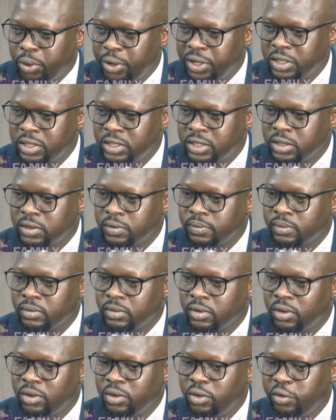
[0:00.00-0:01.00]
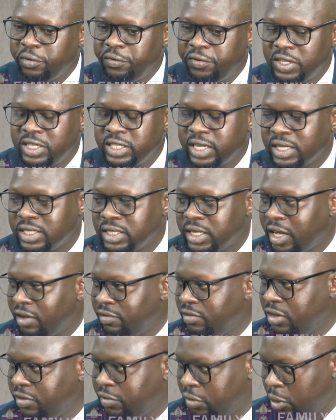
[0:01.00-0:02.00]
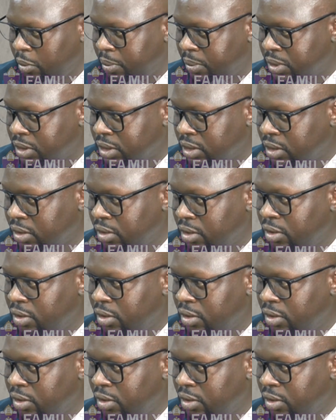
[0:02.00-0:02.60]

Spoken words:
point your features have developed